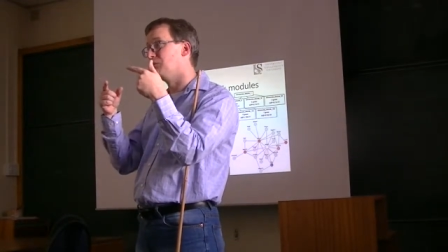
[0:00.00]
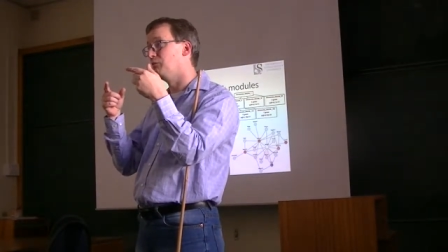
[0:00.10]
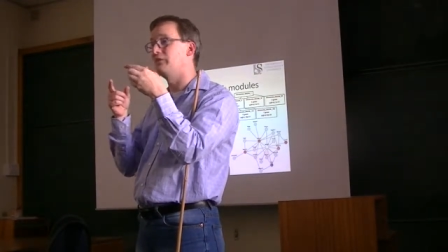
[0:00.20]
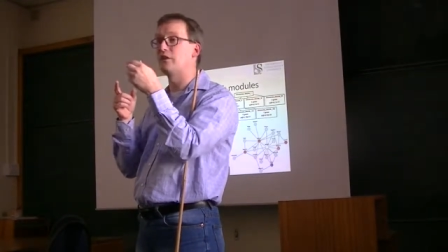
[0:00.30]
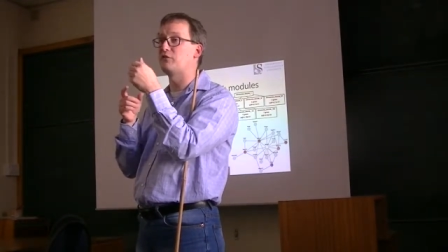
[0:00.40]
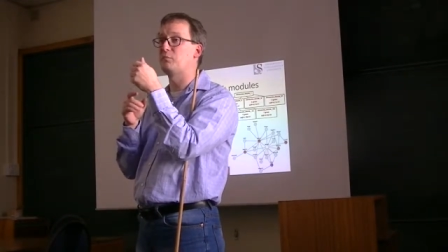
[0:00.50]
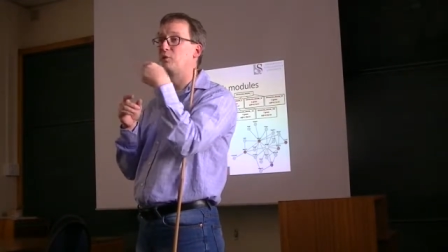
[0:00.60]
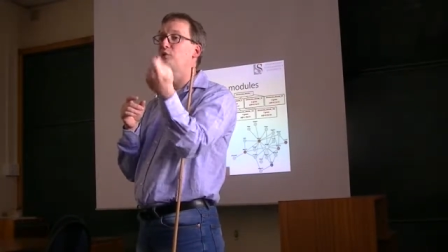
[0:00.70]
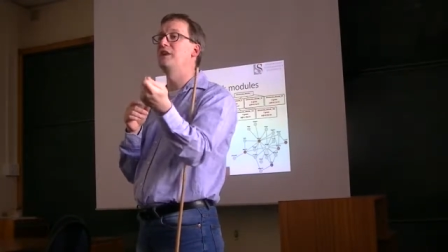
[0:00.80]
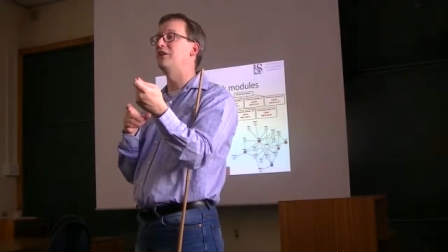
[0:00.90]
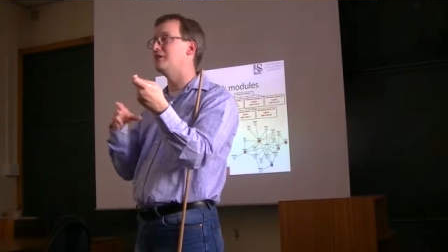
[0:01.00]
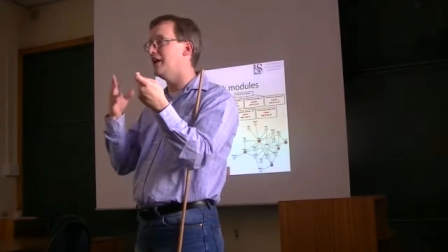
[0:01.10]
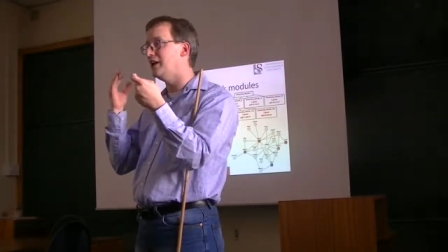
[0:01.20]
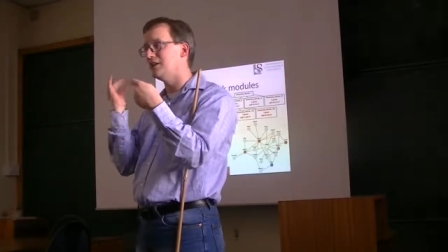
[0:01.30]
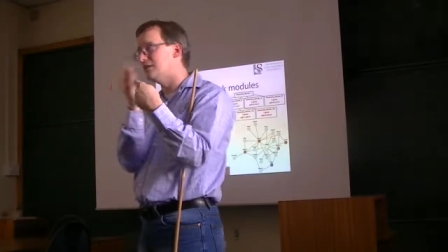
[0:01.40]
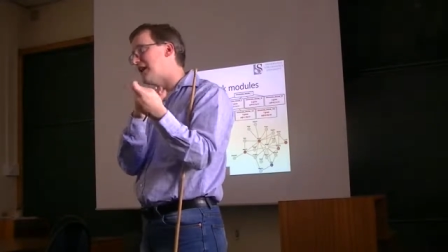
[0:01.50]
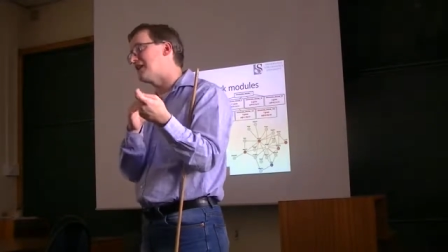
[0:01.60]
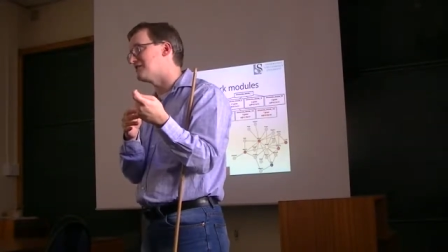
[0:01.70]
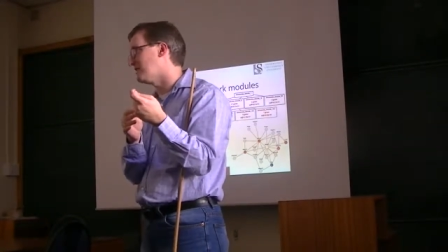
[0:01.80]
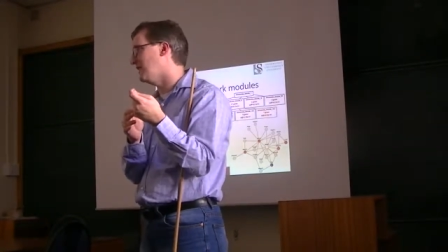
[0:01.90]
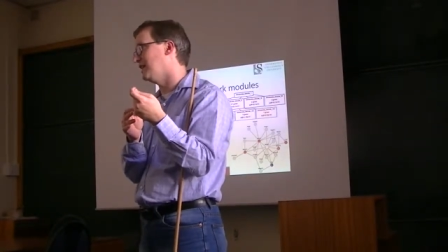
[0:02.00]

We've never pulled down A and accidentally